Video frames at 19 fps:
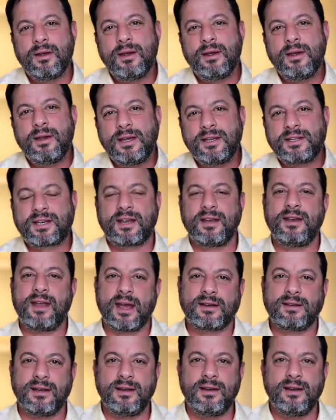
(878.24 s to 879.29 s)
is
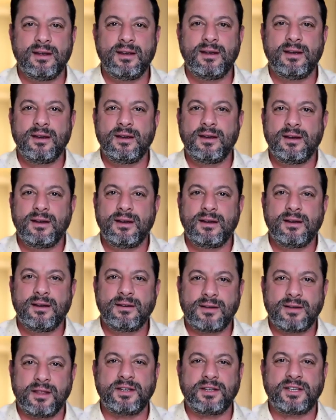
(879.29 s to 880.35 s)
connected
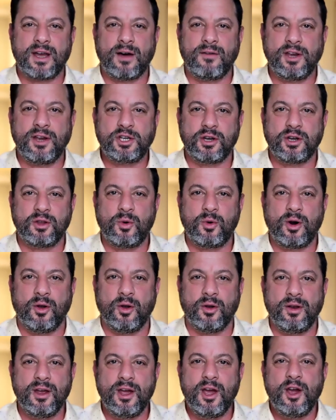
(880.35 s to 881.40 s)
to the salvation of the
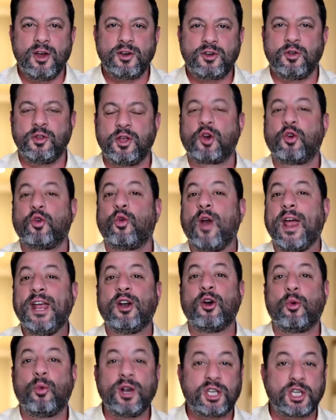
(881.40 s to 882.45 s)
world, to the greater
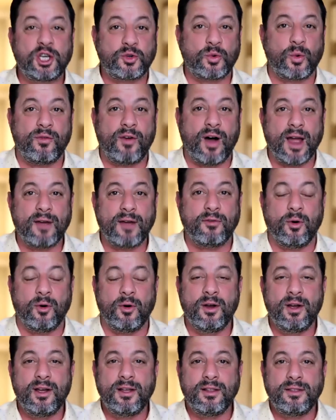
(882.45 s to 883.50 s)
riches revival
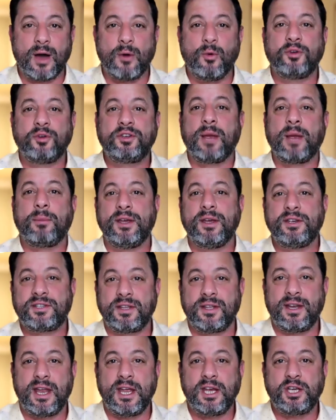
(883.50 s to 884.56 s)
that will take place in
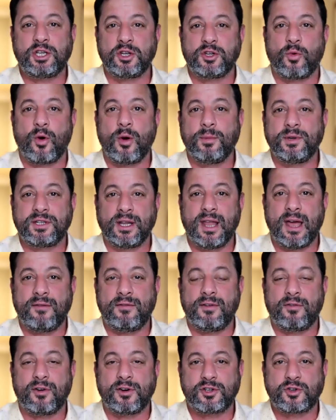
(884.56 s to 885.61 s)
the nations, Romans
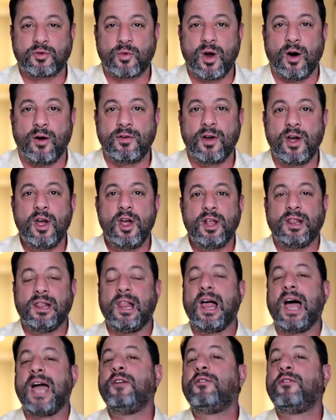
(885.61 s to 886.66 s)
11, verse 12.
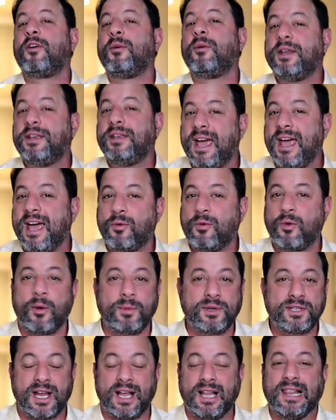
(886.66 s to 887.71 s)
Life from the dead,
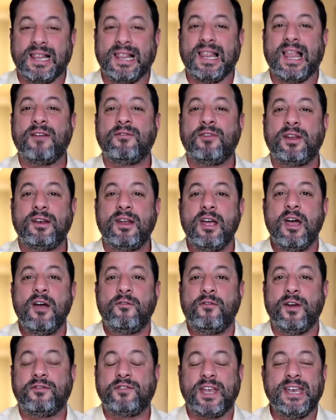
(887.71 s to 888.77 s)
Romans 11,
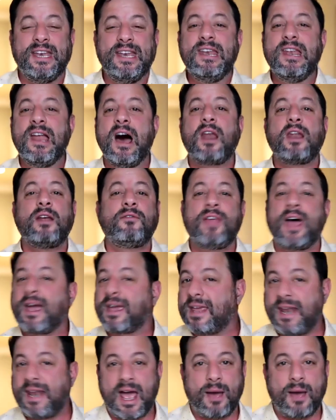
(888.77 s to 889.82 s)
15. None of that
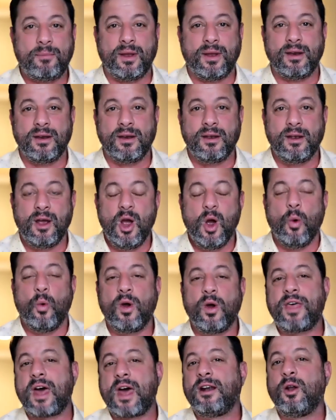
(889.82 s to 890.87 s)
can happen
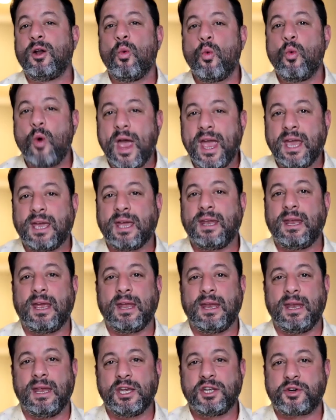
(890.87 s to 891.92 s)
without an awakening in
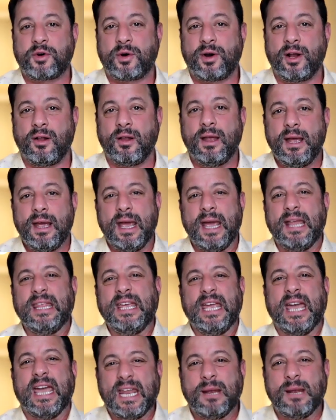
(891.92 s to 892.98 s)
Israel. And
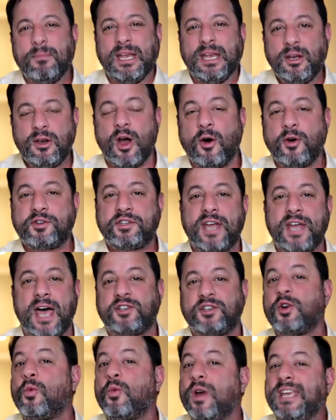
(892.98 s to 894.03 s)
the enemy knows that.
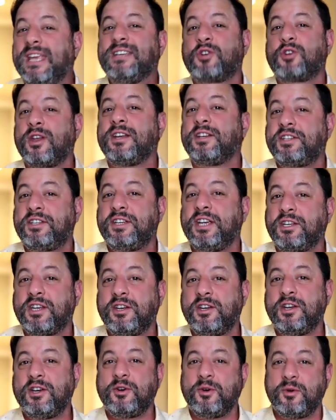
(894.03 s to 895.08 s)
So what he's going to seek to
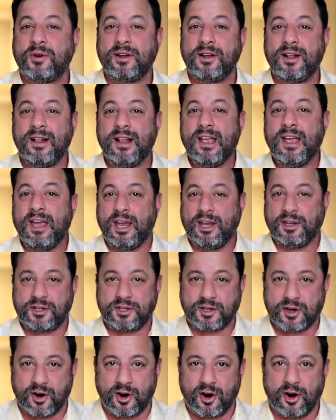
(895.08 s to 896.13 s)
do is
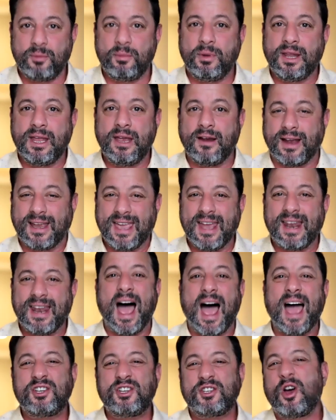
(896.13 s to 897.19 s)
turn believe. Again,
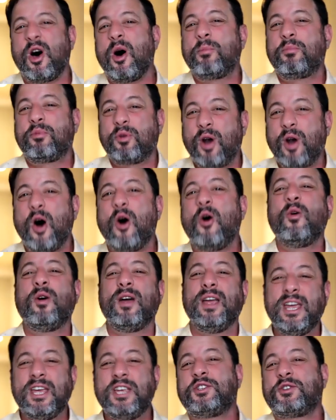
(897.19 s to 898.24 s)
I saw
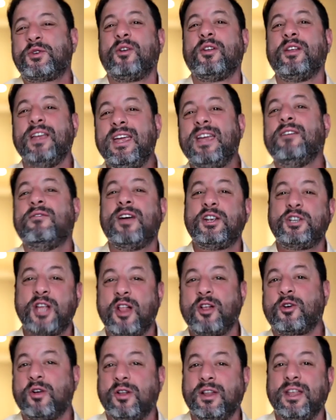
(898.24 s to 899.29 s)
pro-Israel
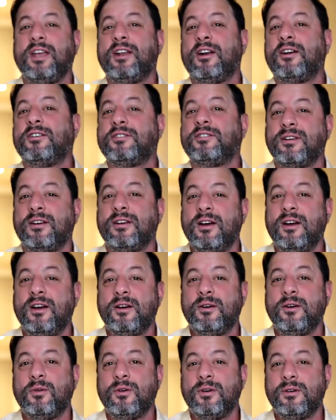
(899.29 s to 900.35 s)
evangelical leaders.
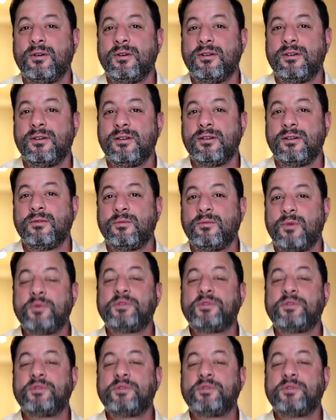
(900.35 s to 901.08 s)
One was